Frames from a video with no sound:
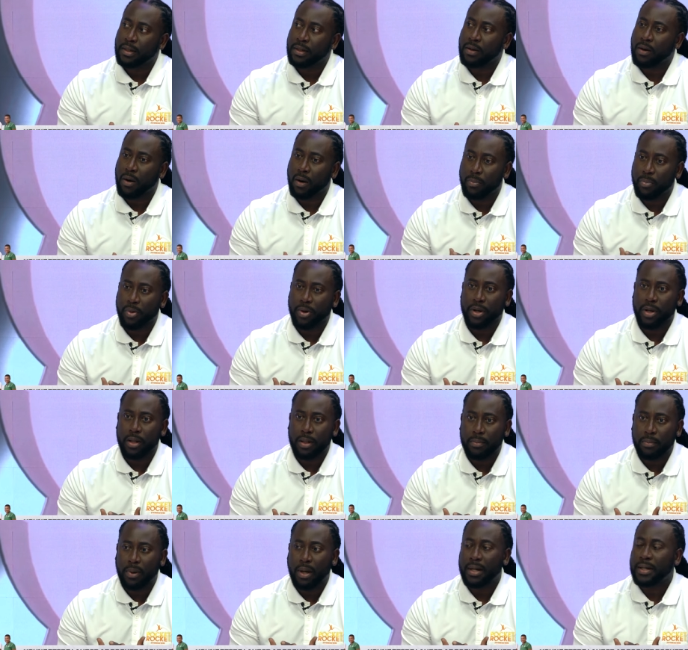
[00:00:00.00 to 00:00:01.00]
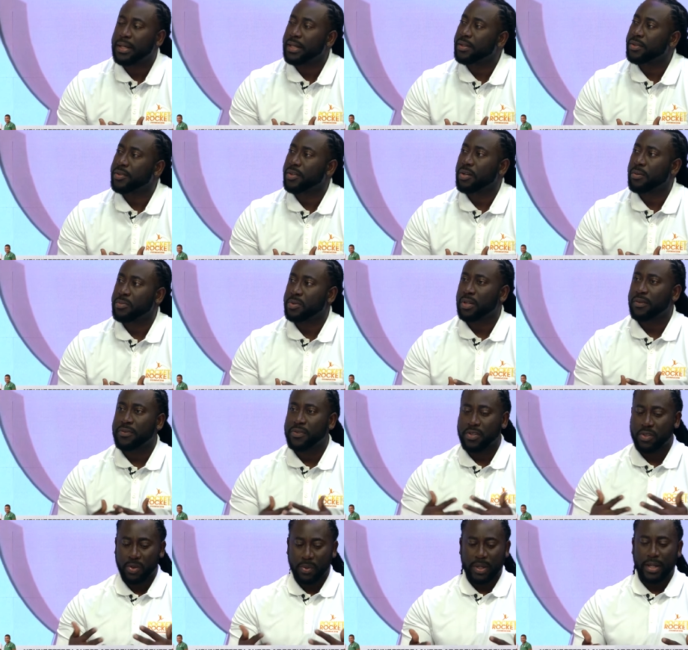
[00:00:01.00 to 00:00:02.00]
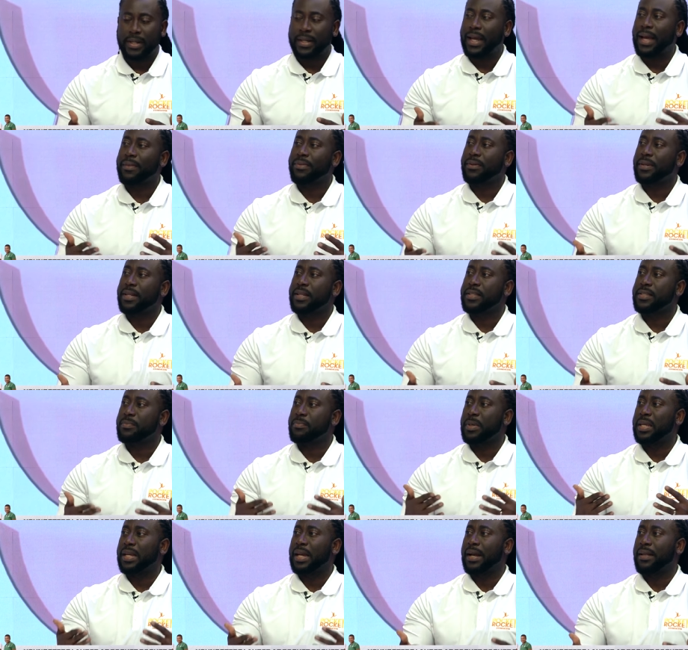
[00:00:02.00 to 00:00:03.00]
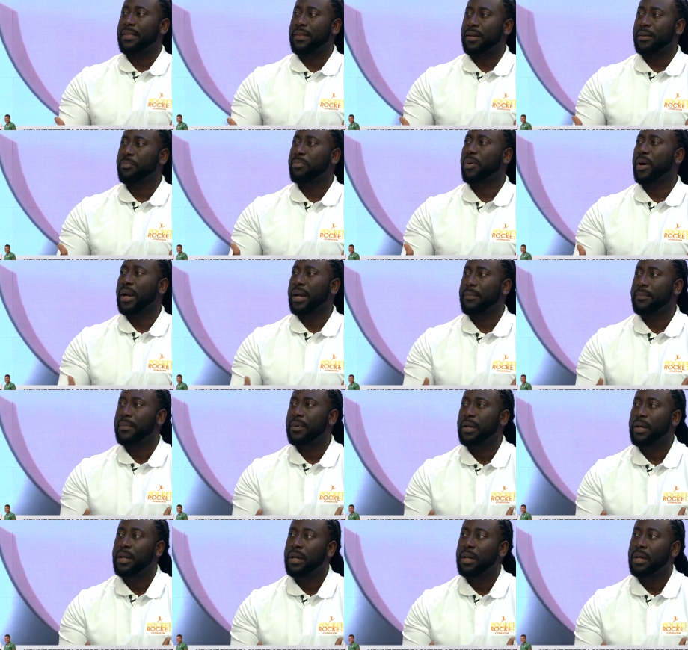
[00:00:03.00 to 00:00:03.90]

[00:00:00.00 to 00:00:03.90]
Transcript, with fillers: corporeal body in terms of student athletes being at their prime,